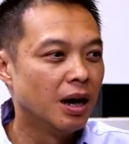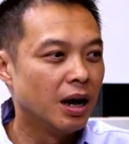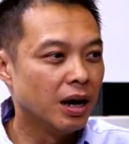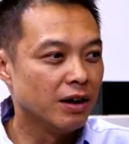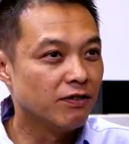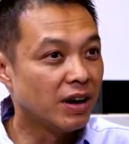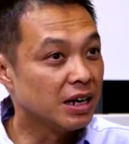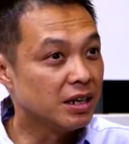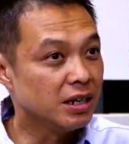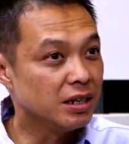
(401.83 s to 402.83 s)
Uh, and
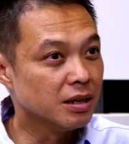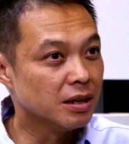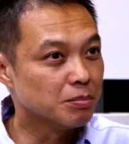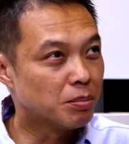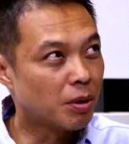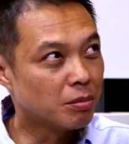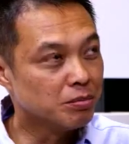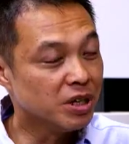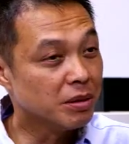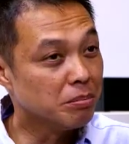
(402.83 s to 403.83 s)
finally, the,
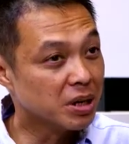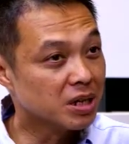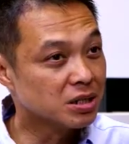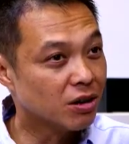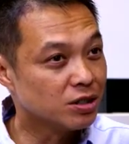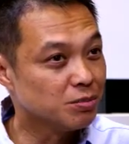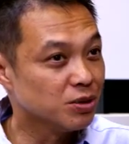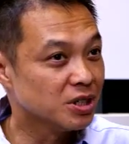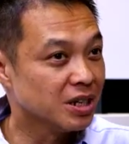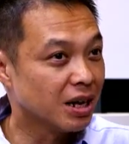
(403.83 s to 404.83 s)
probably the biggest
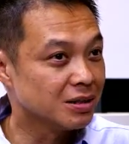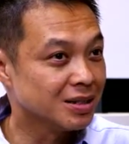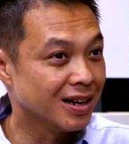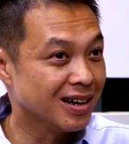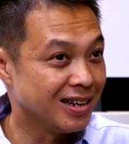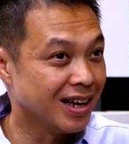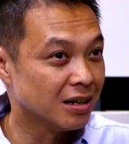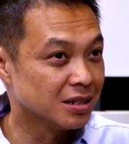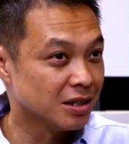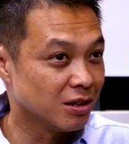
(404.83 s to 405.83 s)
contributor now is that
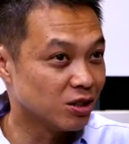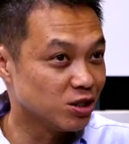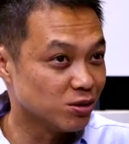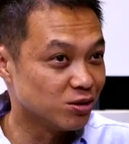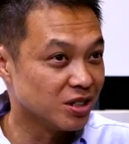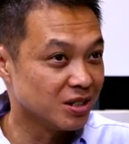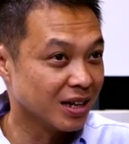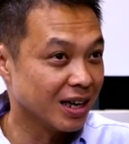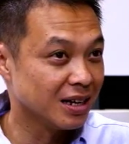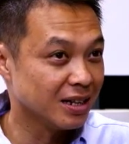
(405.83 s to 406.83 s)
adults and not children are
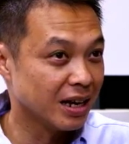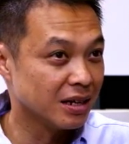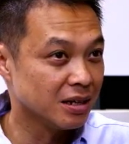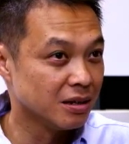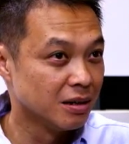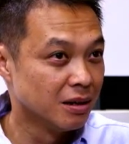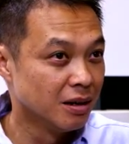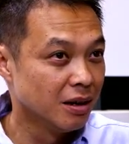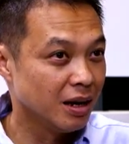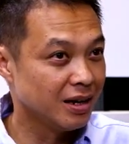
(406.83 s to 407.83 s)
getting dengue.
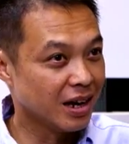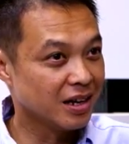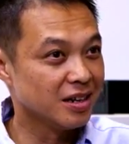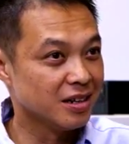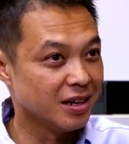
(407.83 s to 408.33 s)
And dengue in